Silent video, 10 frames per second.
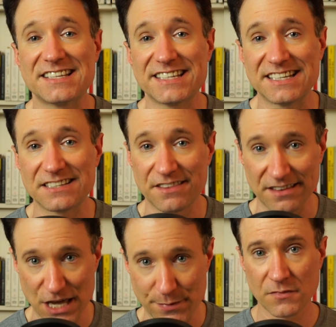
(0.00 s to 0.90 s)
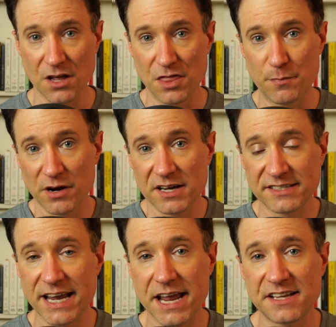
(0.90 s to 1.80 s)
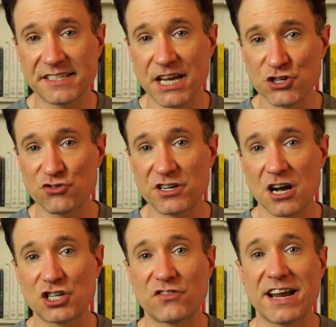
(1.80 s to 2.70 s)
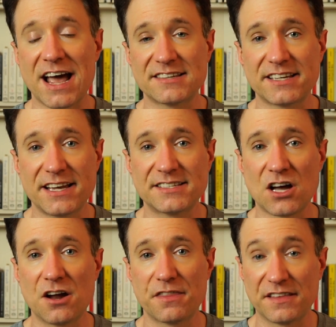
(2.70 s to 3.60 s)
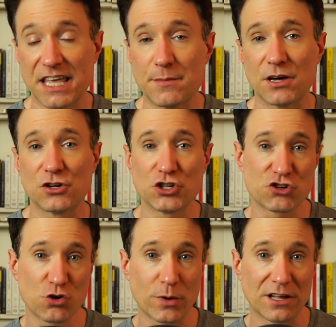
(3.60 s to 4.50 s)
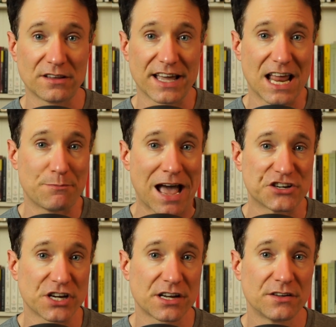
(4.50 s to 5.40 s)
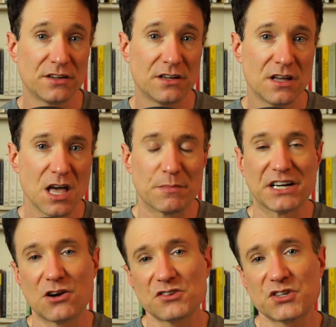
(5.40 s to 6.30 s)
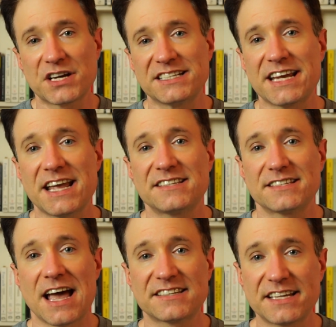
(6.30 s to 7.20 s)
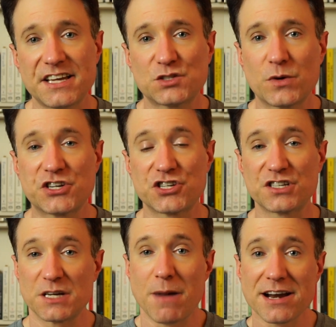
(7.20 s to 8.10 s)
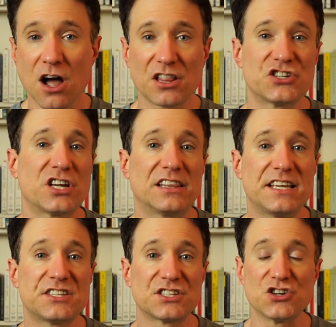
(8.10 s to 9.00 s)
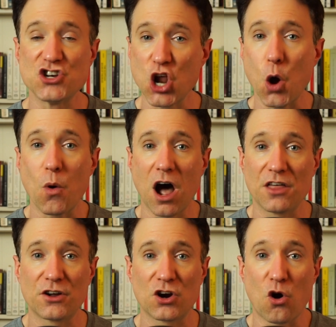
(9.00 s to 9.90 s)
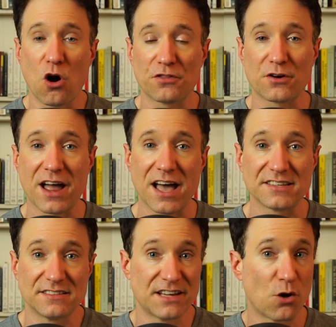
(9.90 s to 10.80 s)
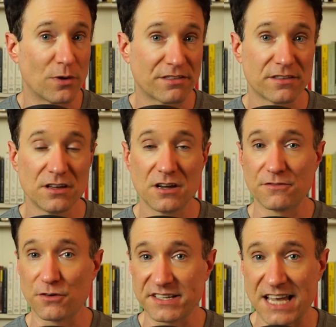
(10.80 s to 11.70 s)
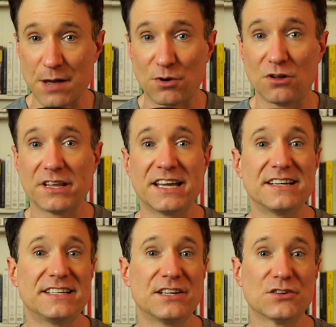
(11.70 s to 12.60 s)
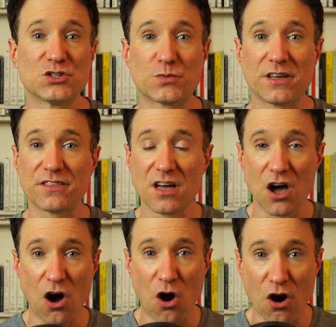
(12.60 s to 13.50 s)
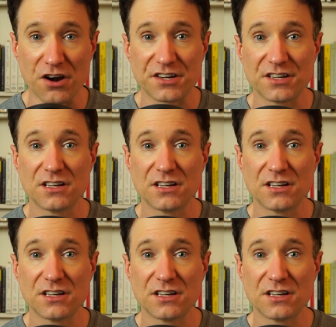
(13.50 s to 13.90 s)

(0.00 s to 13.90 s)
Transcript: into Thelema. The book contains introductory essays on Thelema, true will, and magic. But it also contains essays which, to my knowledge at least, no other author has dealt with. For example, it deals with art,